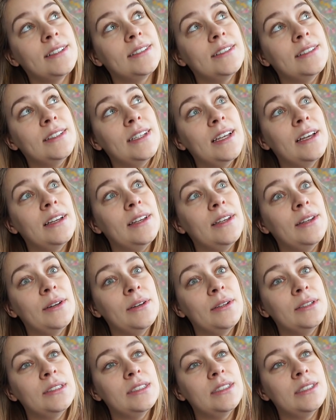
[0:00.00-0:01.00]
yeah, you
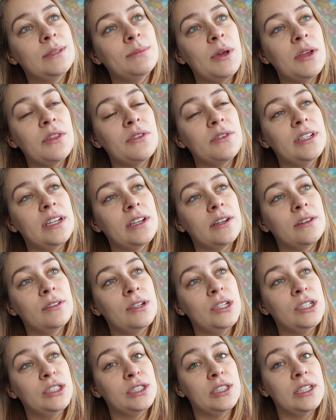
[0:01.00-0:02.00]
know, just some other
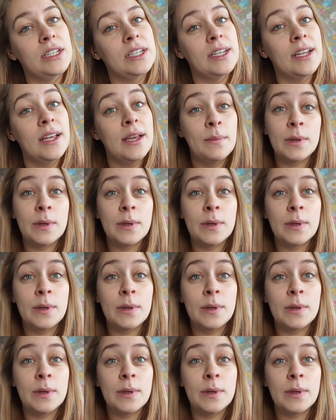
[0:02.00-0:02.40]
decoration,